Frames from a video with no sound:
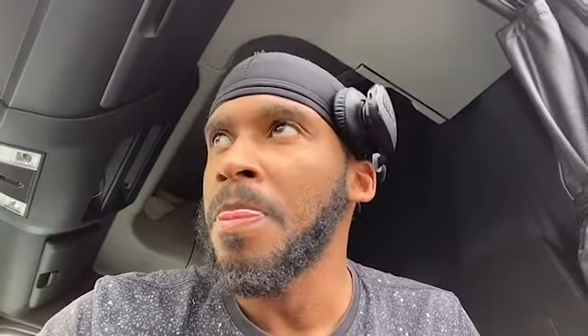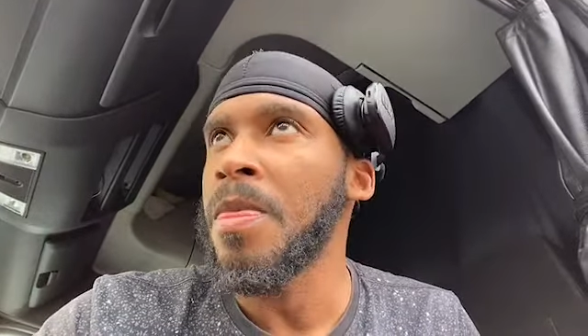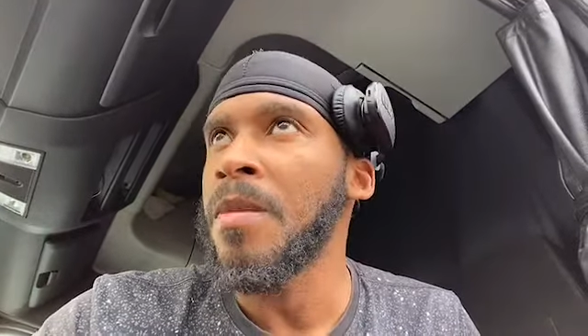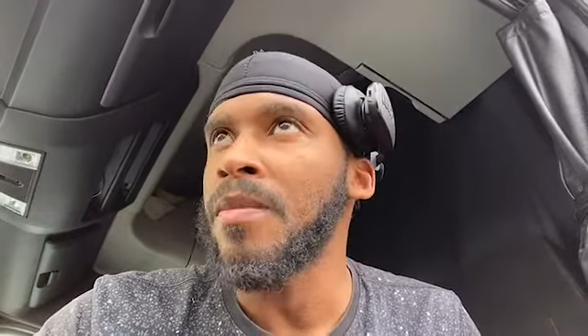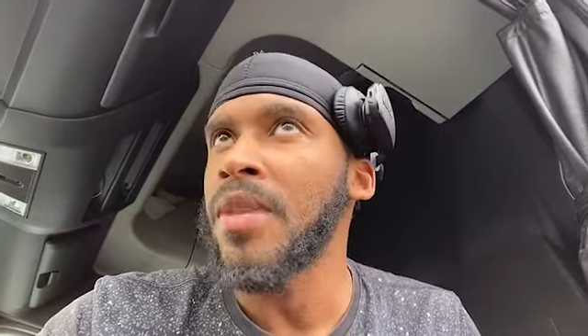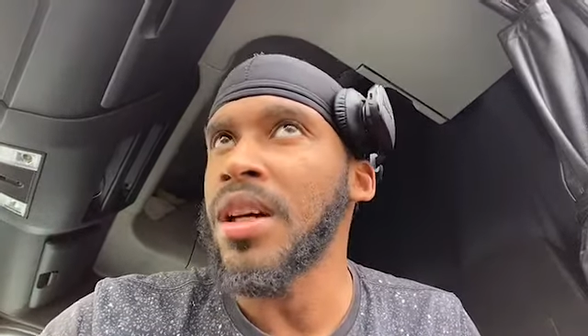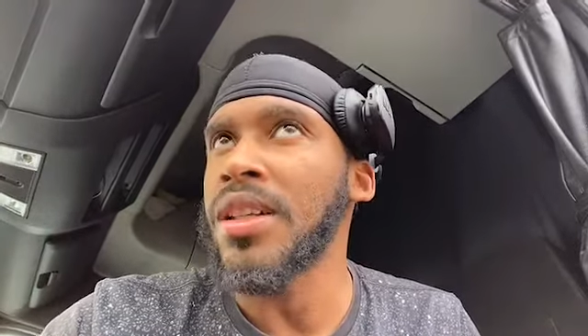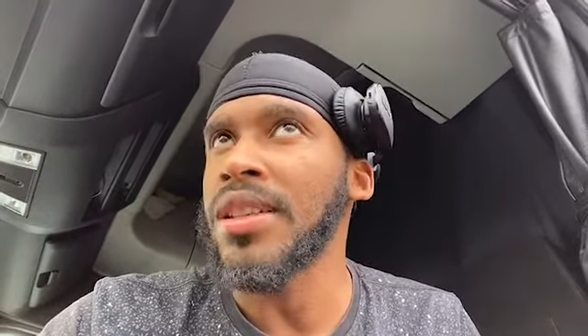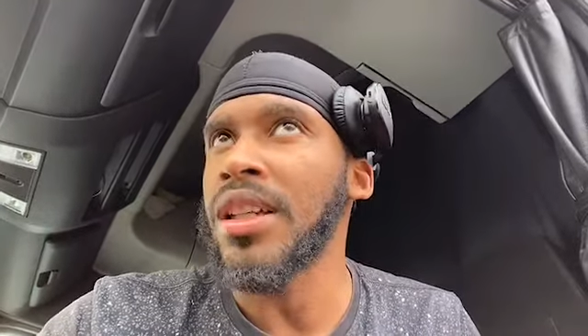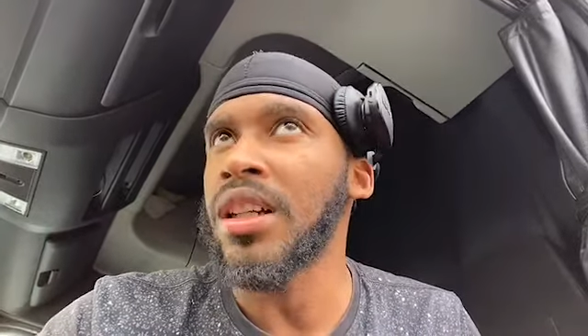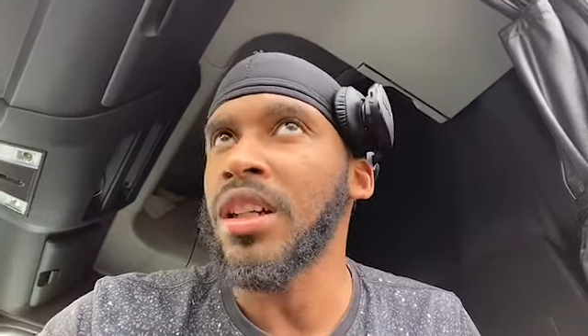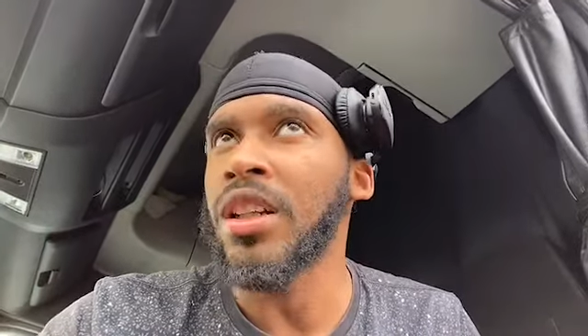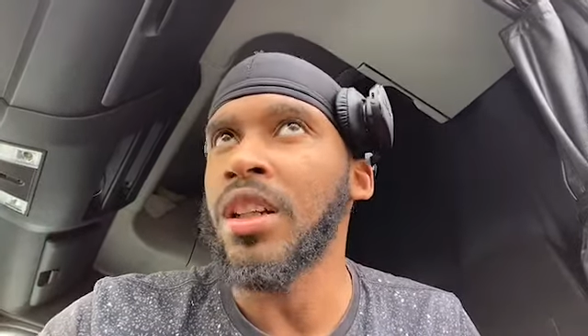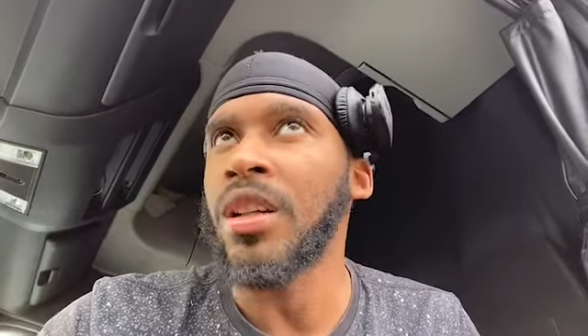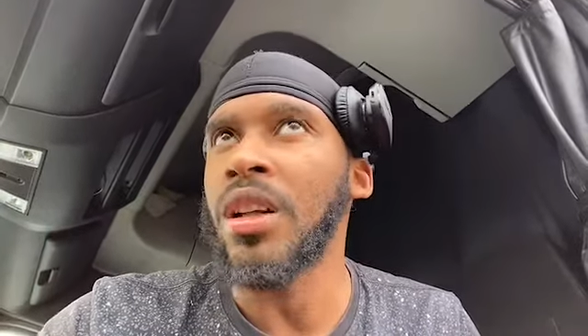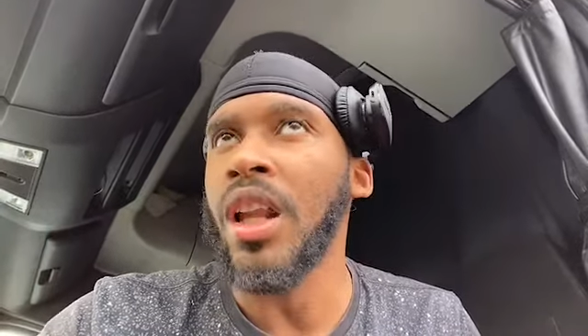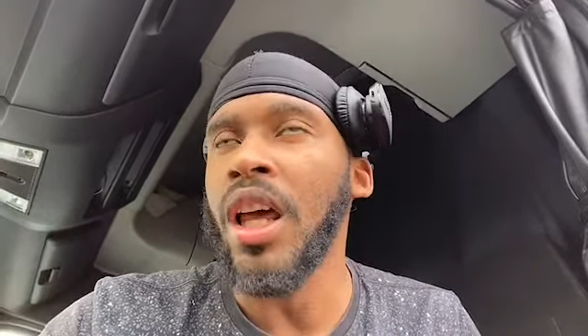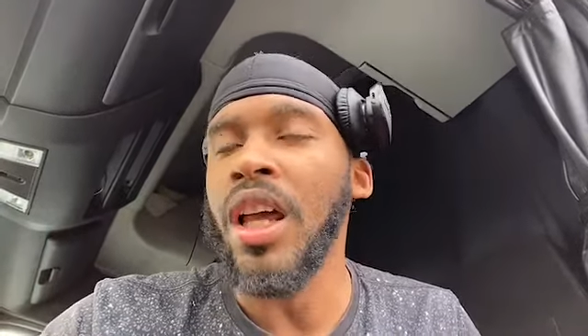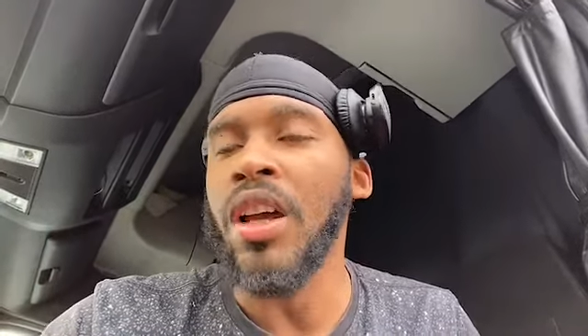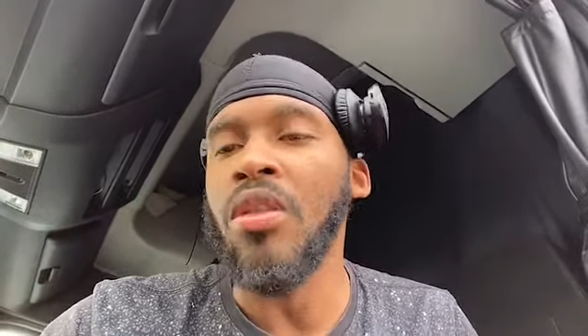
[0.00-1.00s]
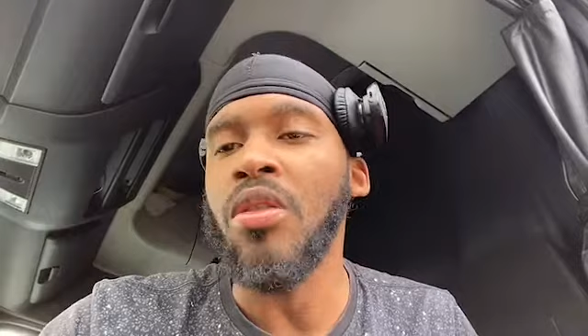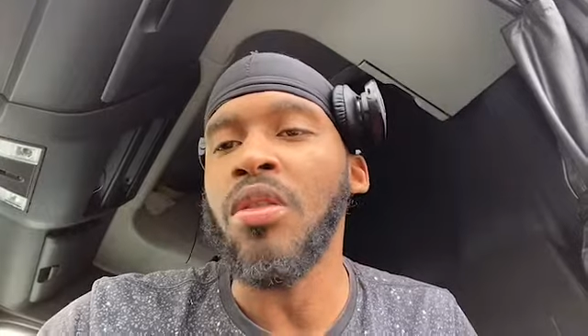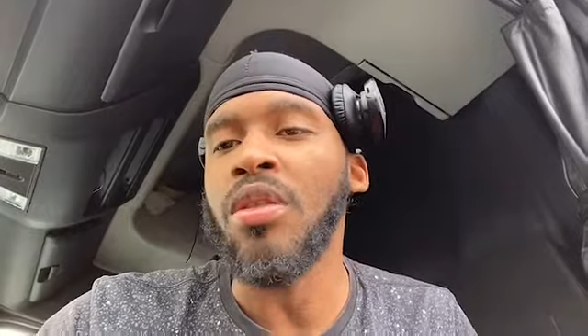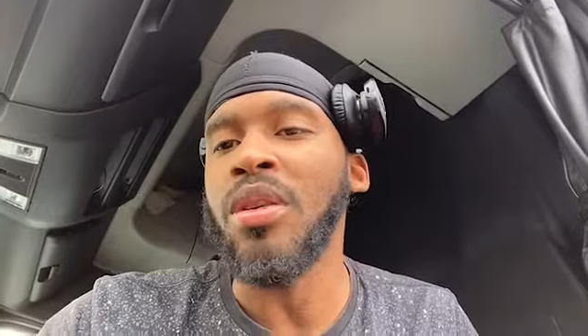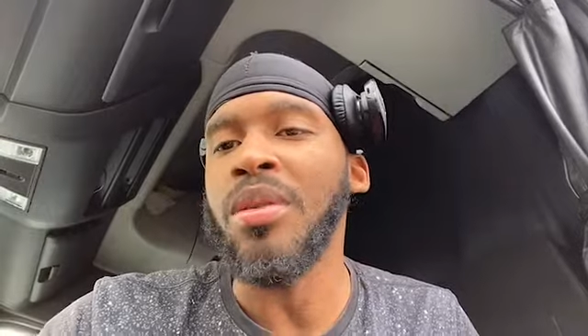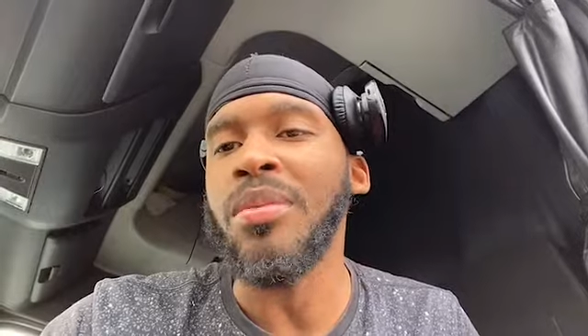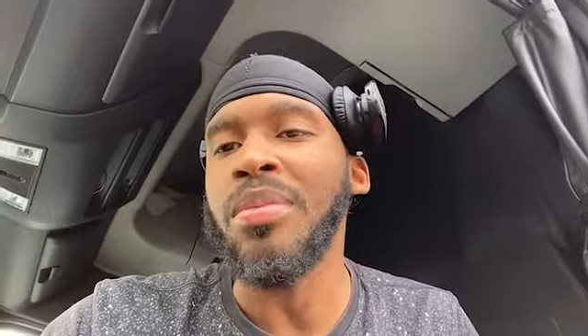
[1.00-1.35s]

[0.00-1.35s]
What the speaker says: because I heard, like, going on the